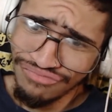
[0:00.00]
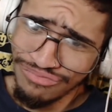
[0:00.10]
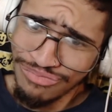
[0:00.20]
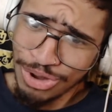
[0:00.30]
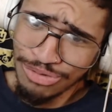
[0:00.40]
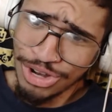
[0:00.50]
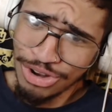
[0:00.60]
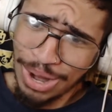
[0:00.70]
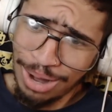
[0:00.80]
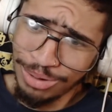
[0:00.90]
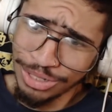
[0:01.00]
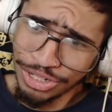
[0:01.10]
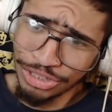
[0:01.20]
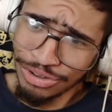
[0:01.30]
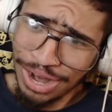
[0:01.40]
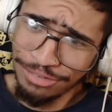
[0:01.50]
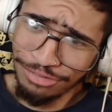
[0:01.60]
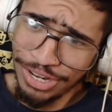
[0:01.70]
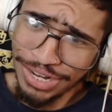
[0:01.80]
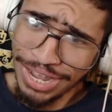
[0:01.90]
you knew I was a
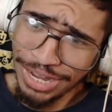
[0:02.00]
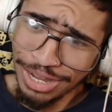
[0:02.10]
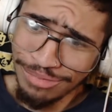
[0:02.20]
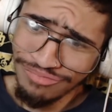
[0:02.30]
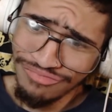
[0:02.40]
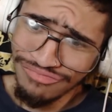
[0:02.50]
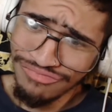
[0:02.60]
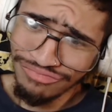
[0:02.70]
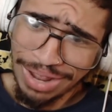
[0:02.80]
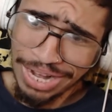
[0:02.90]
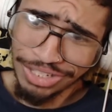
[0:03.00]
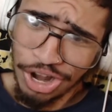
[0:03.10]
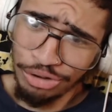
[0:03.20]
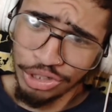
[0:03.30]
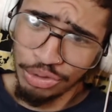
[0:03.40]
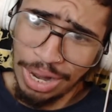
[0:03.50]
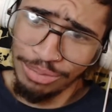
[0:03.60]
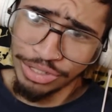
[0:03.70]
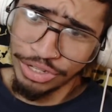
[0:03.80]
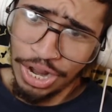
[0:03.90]
trifling nigga. They told you I
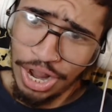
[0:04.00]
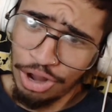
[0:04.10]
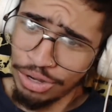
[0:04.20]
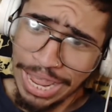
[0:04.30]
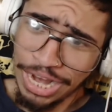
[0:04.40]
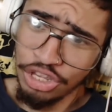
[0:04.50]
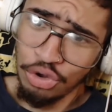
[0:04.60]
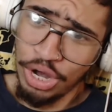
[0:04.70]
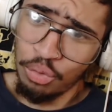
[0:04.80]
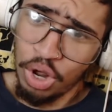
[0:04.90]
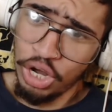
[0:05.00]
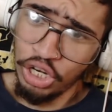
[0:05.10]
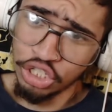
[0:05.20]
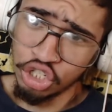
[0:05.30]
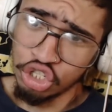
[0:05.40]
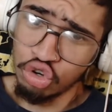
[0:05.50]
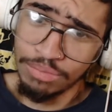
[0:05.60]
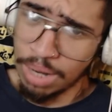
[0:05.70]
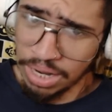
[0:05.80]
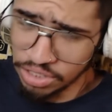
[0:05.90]
was a dog, and you didn't want to listen to
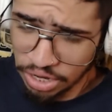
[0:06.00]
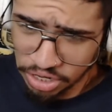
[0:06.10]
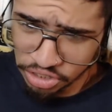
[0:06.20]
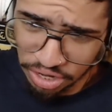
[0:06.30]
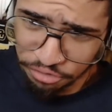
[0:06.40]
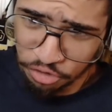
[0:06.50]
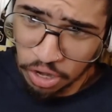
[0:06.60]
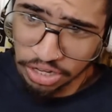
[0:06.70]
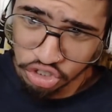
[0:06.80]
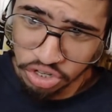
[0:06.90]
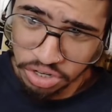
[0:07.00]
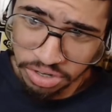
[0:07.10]
him, bro. He's like flexing.